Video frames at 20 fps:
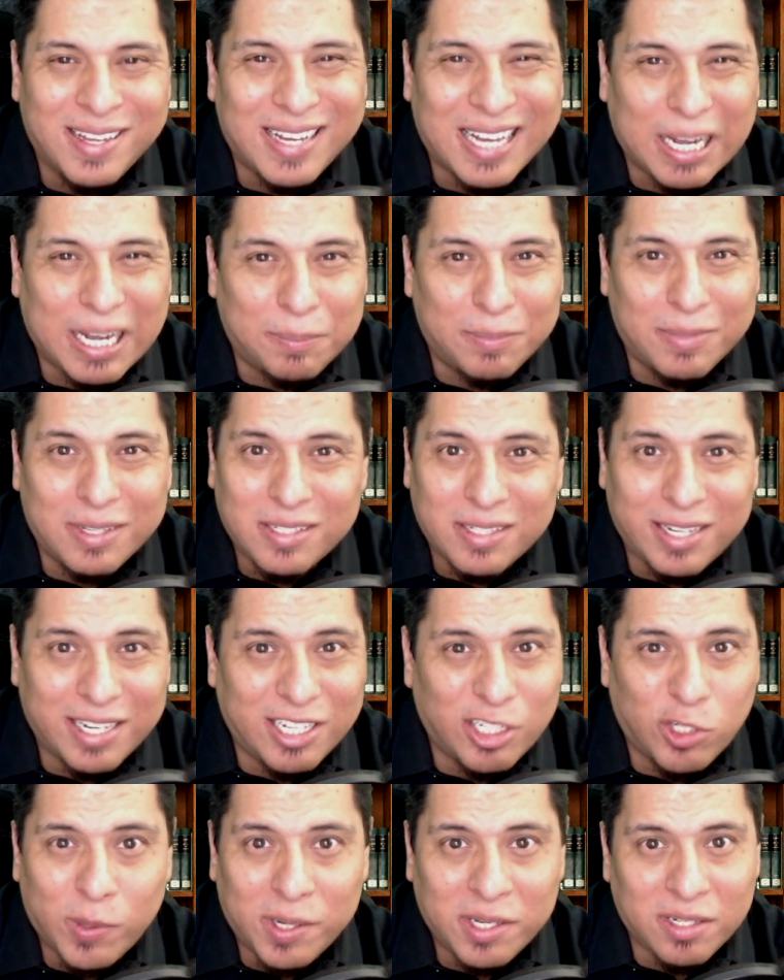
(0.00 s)
I'm listening
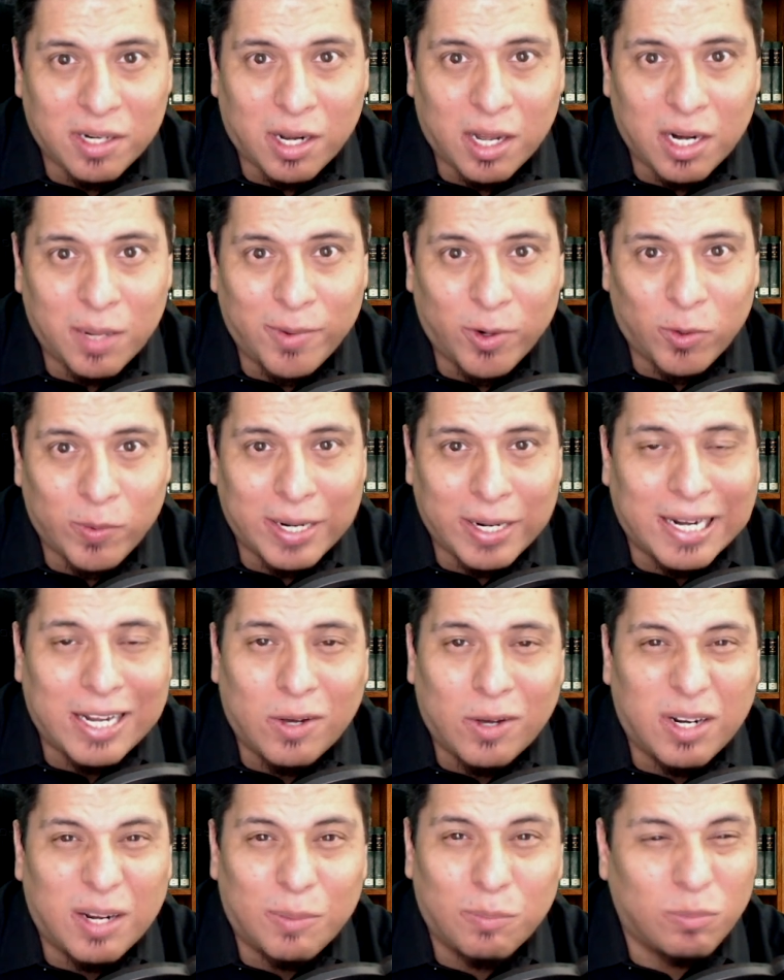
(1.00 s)
to it as an audiobook right
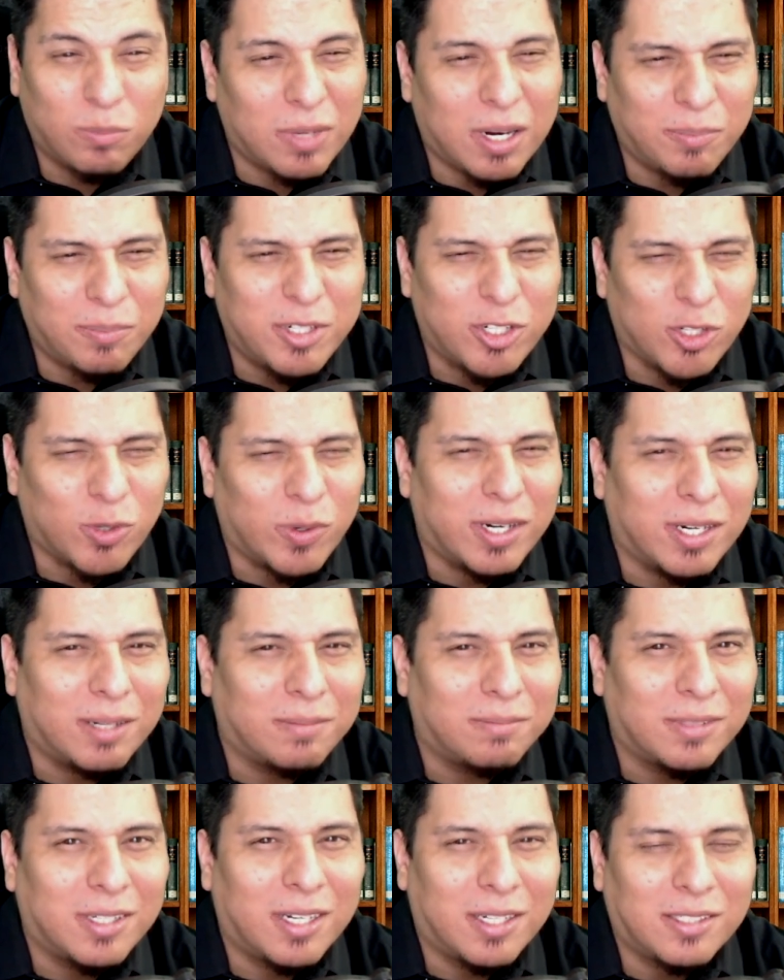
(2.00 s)
now, and I'm, I'm enjoying it.
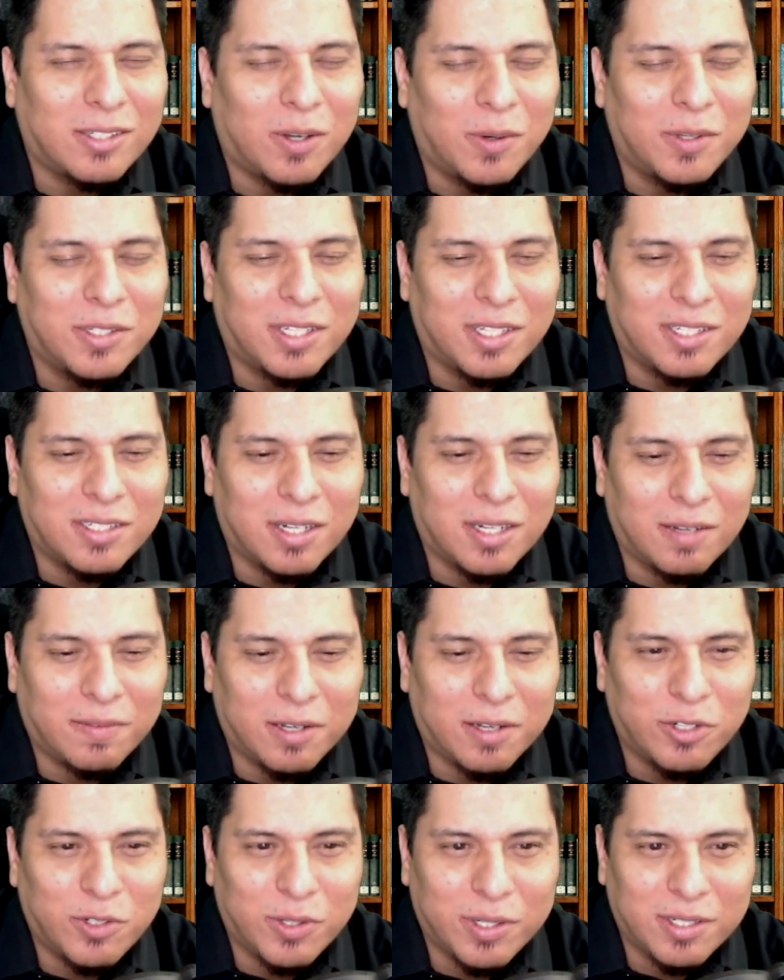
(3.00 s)
And it's always good stuff.
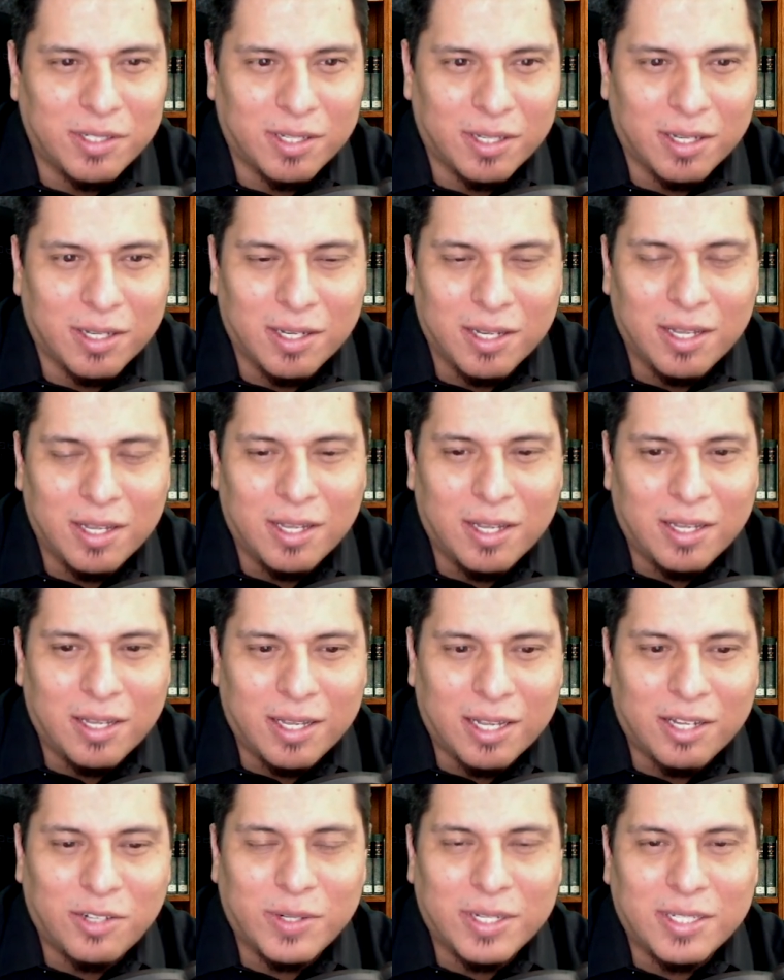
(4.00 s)
Andrea is a,
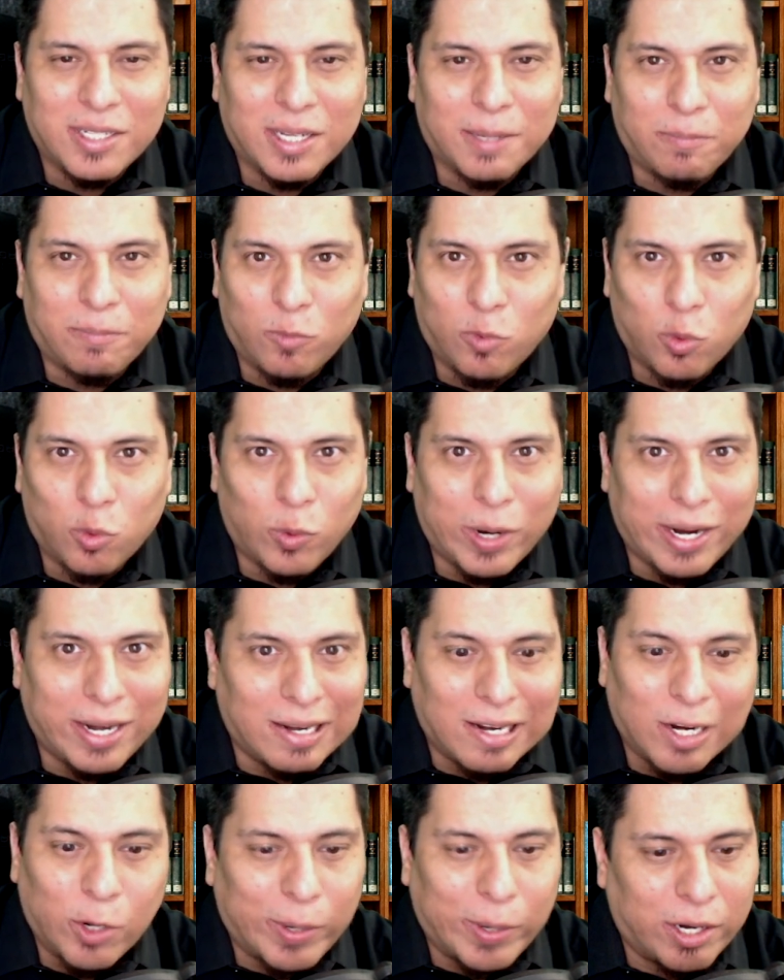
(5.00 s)
Andrea is a great
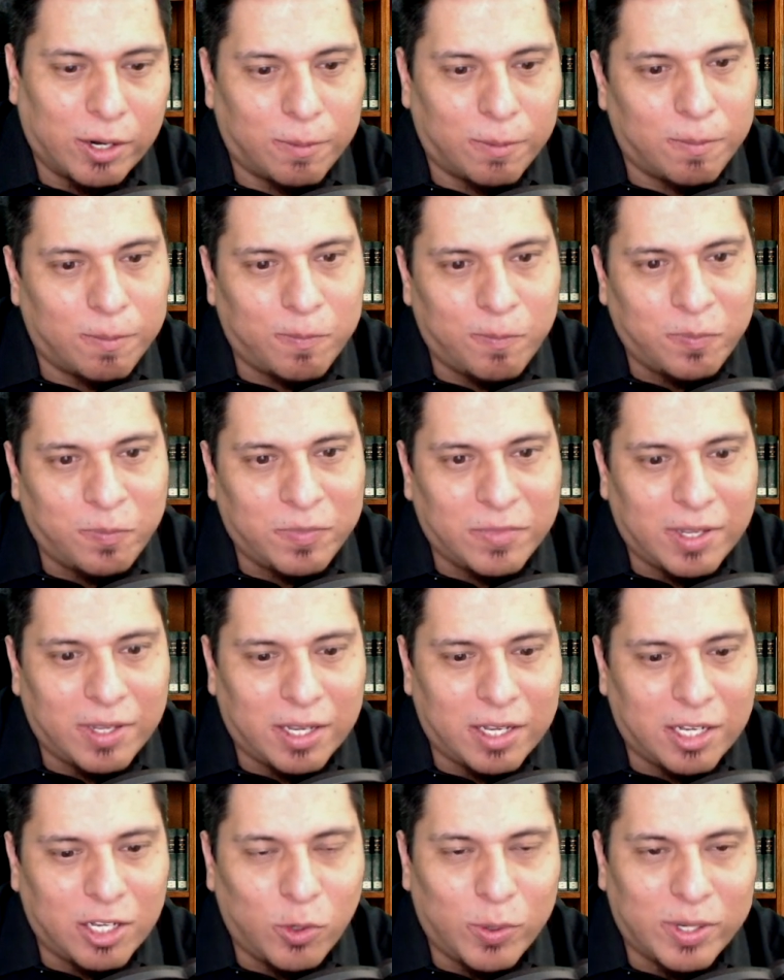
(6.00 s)
narrator
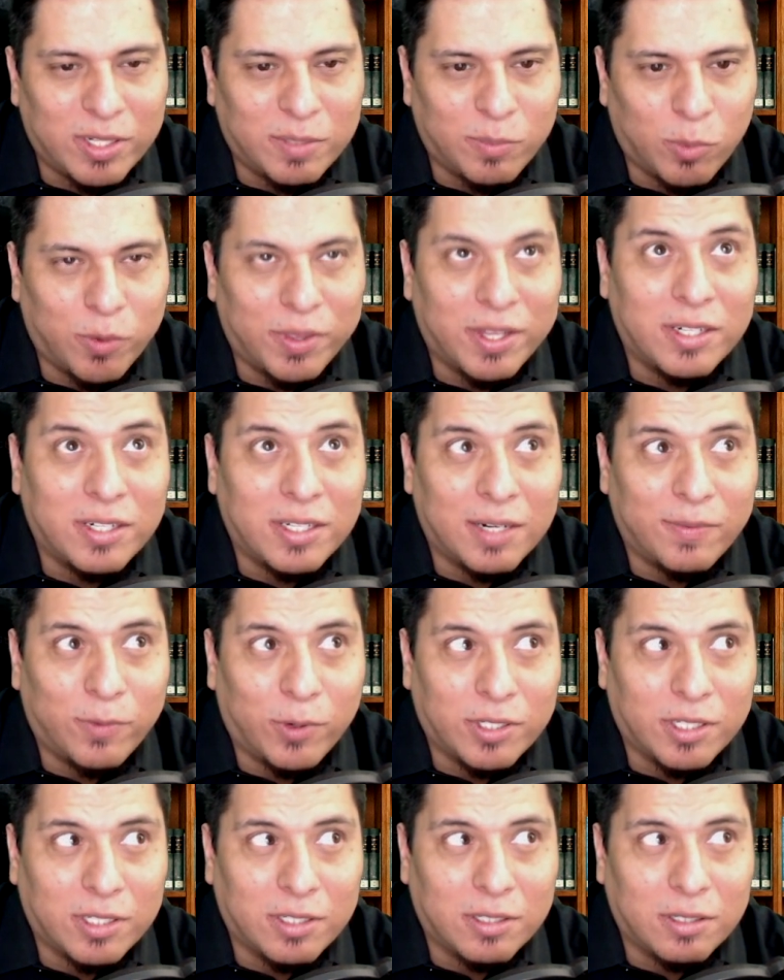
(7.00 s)
uh, who has more than 10
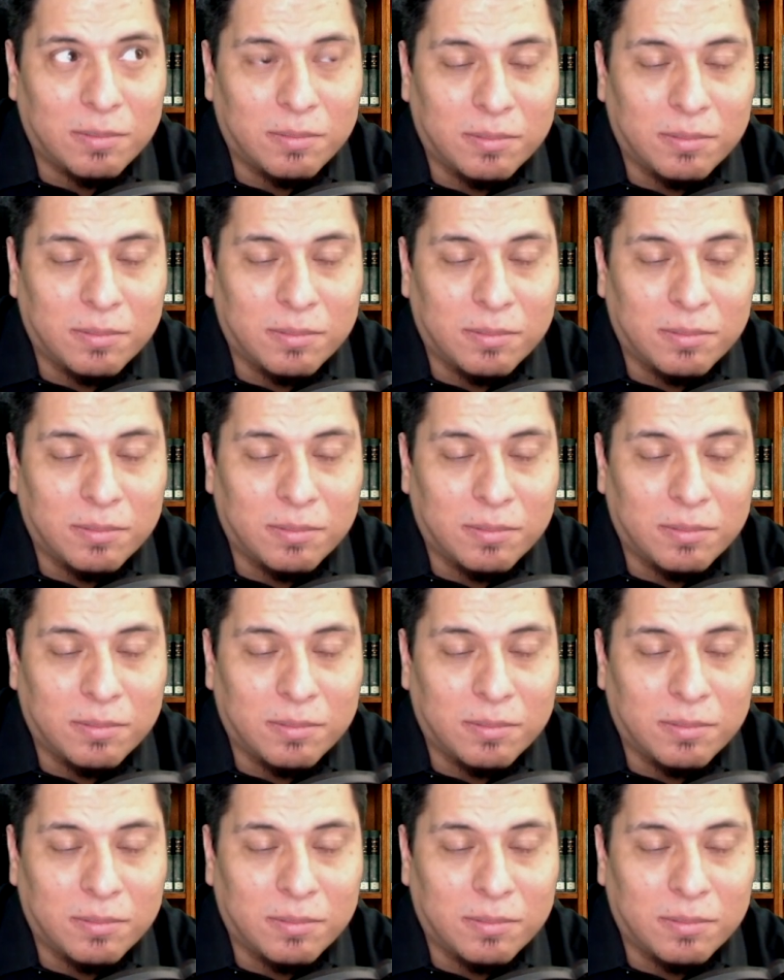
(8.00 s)
voices.